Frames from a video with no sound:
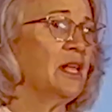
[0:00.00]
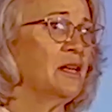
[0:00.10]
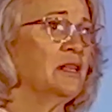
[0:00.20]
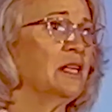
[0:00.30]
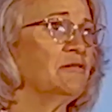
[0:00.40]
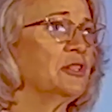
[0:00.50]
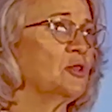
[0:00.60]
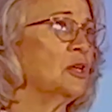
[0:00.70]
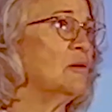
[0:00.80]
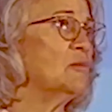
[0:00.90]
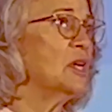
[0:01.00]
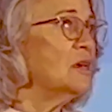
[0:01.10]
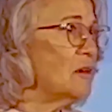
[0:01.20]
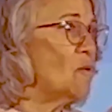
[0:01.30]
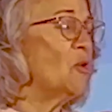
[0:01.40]
They didn't give it to him.
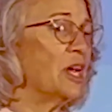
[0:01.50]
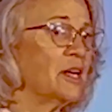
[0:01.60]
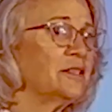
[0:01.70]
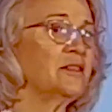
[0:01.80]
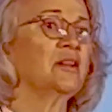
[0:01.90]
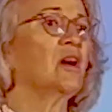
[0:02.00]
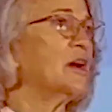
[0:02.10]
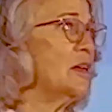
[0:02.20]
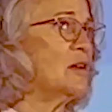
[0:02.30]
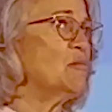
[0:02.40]
When I started in